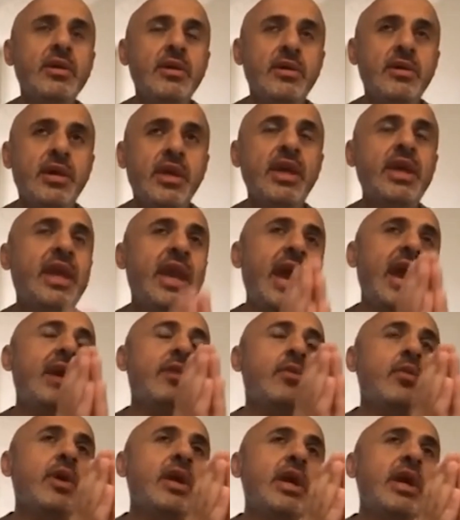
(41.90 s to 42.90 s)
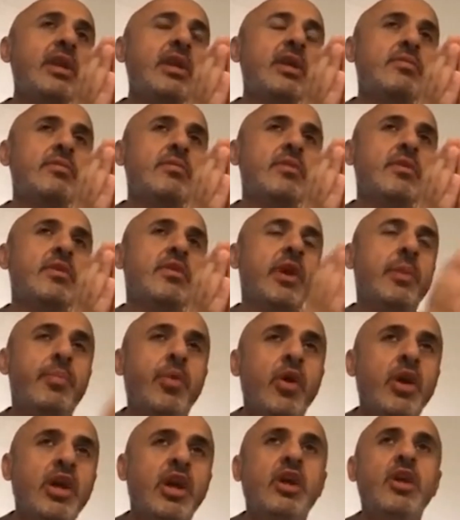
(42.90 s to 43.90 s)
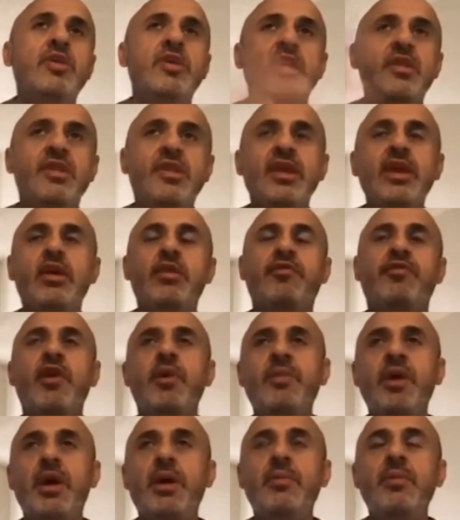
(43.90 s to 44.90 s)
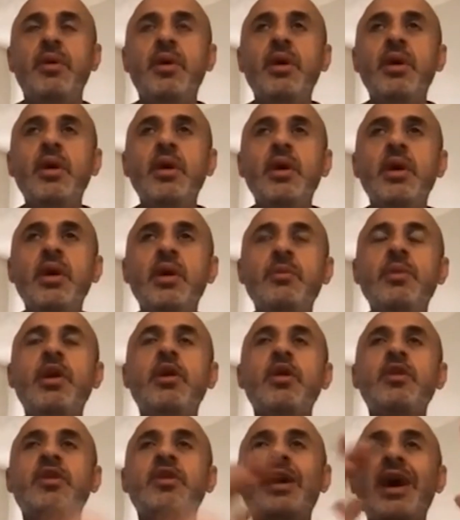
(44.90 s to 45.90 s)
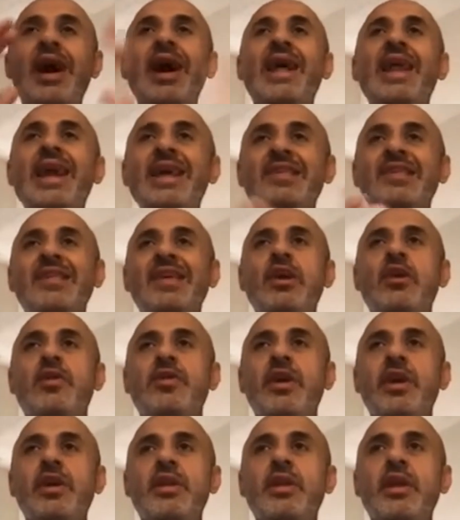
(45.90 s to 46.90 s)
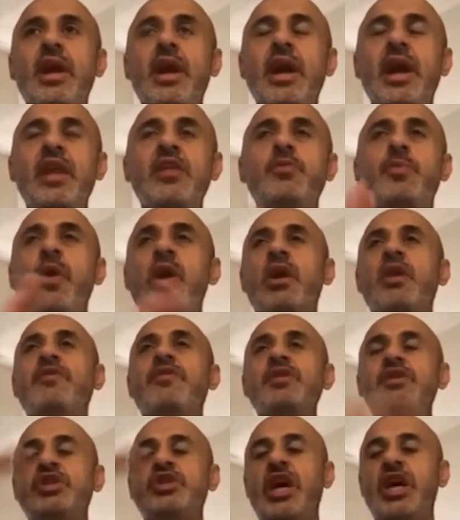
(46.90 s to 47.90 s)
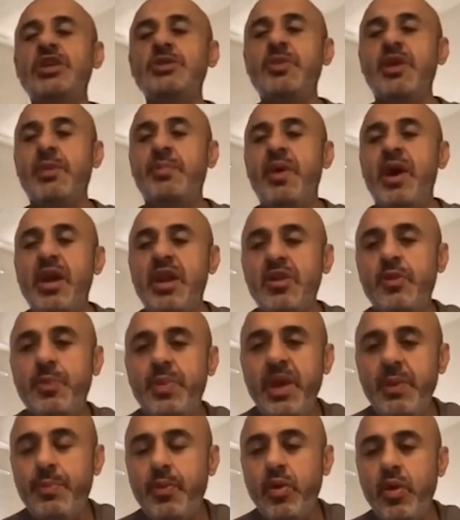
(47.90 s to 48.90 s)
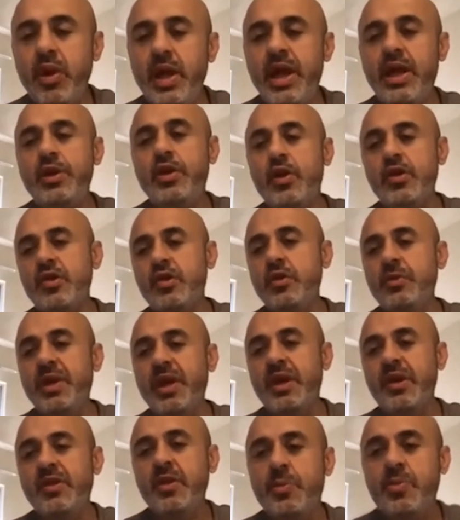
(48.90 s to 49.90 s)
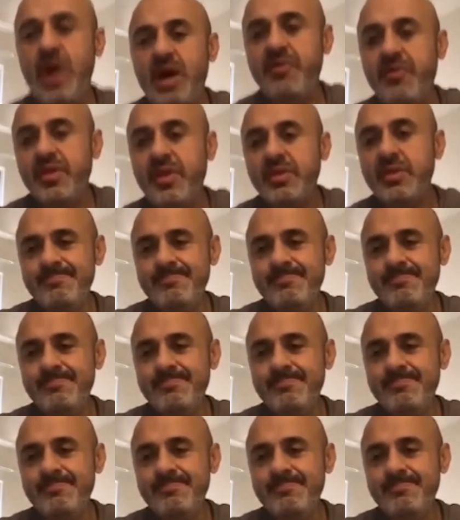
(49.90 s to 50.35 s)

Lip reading: he can't read the book because it's sealed from him, because God has sealed it as part of his judgment upon his people, and you're assuming it's a prophet.